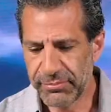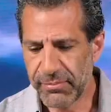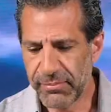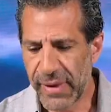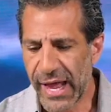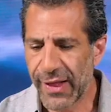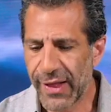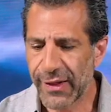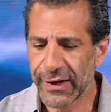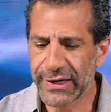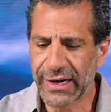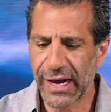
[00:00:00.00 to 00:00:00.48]
In
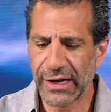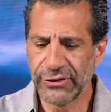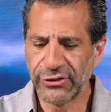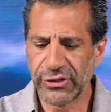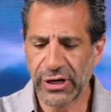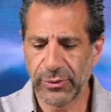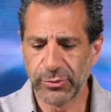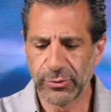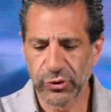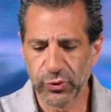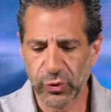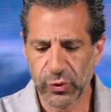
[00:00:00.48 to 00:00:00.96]
Malachi
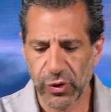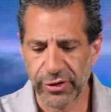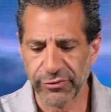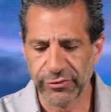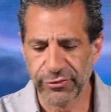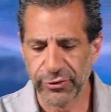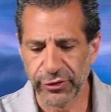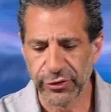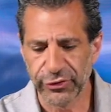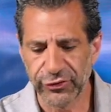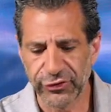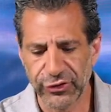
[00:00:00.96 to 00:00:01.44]
chapter 1,
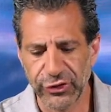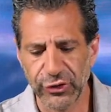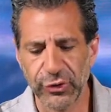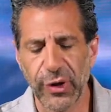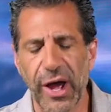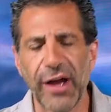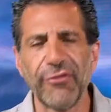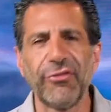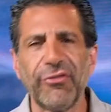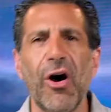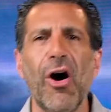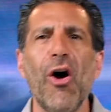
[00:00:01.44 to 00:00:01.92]
verse 2,
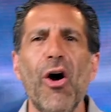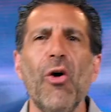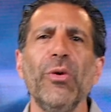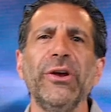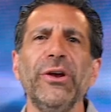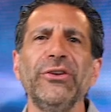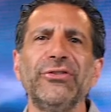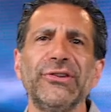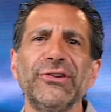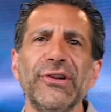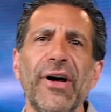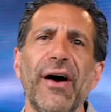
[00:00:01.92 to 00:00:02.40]
I've
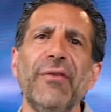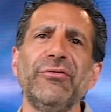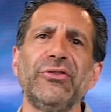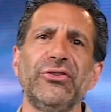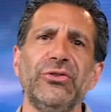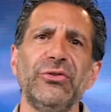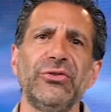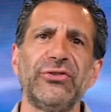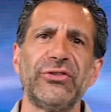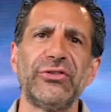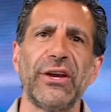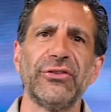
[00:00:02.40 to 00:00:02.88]
always loved
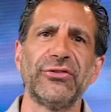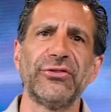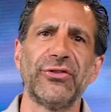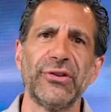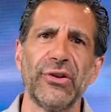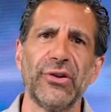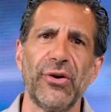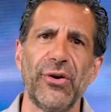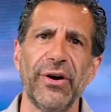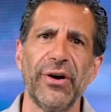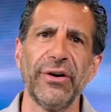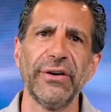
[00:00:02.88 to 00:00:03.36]
you, says the
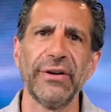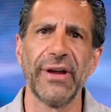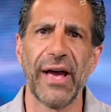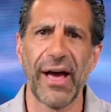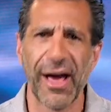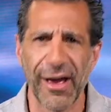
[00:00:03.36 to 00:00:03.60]
Lord.